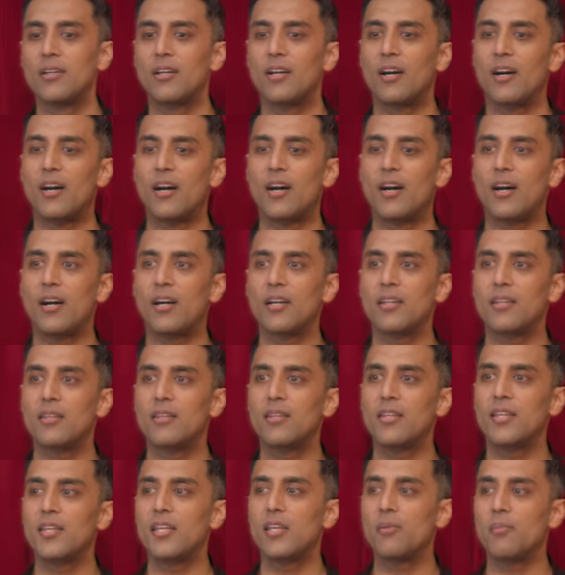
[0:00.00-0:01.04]
uh,
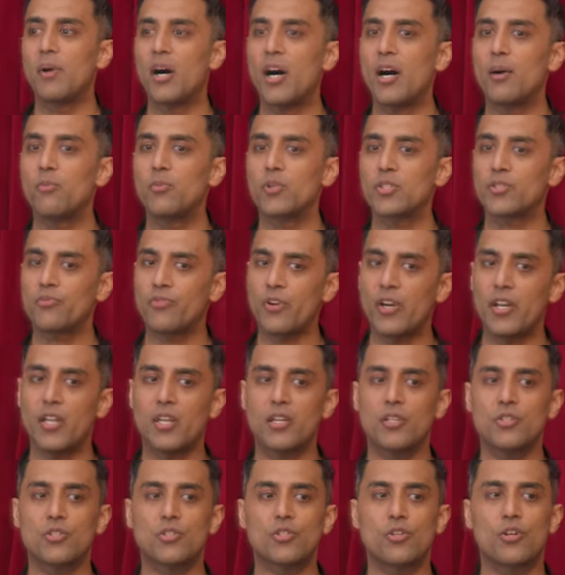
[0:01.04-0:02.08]
the Imam was very
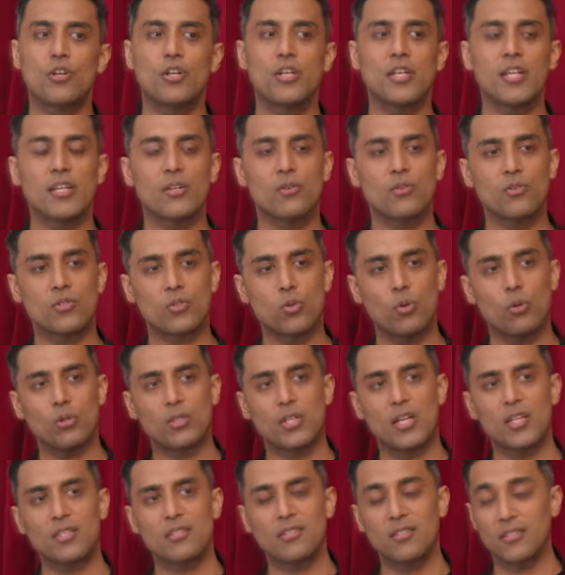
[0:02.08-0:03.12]
concerned and told
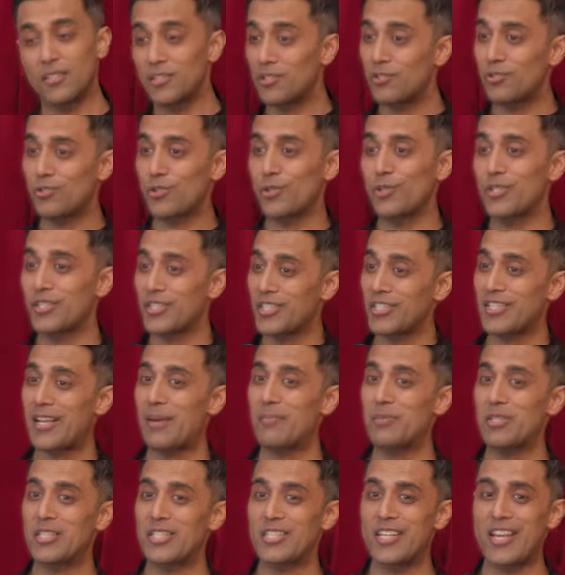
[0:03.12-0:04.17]
us, this is true, this just
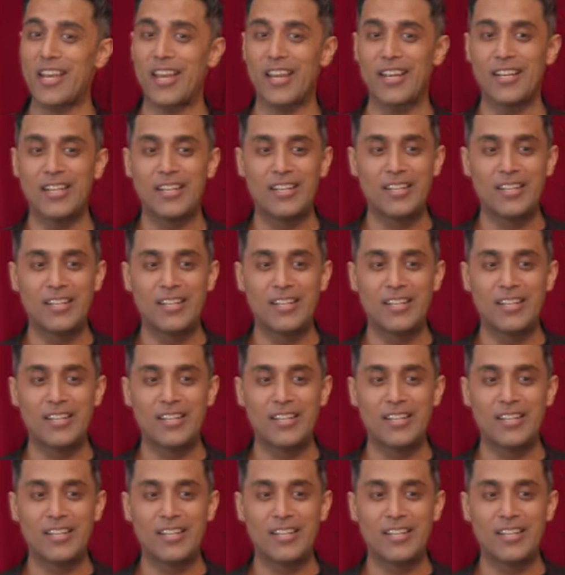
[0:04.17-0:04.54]
happened today.